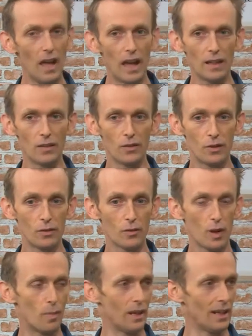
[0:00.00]
And
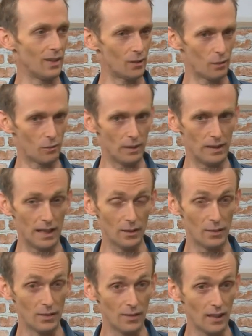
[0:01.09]
Zooropa is an
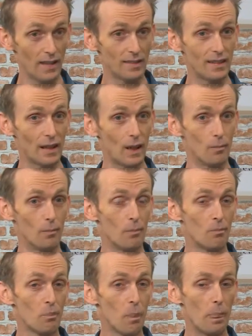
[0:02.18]
outstanding album.
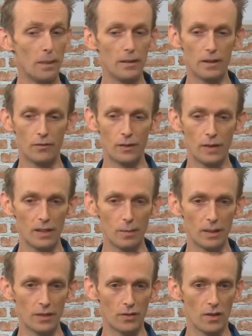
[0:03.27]
If you think
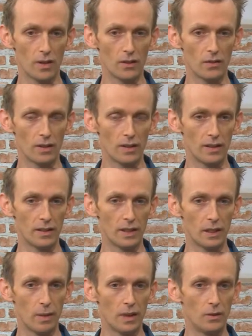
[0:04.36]
about the songs on it, you
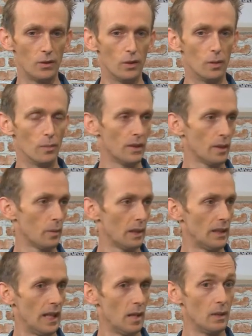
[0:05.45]
think about Numb, you think about
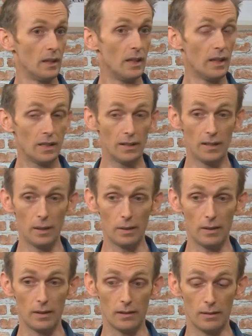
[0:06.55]
Lemon, and you think
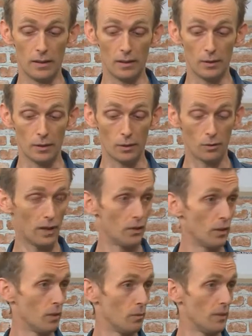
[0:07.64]
about like, another great
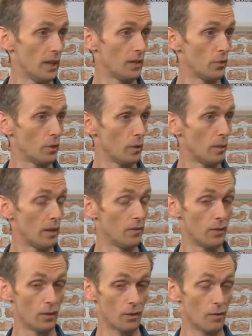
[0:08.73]
song, Daddy's Gonna Pay
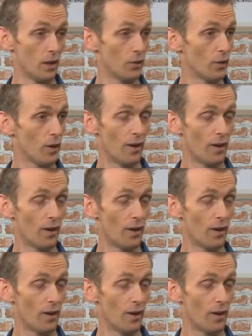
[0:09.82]
for Your Crash Car.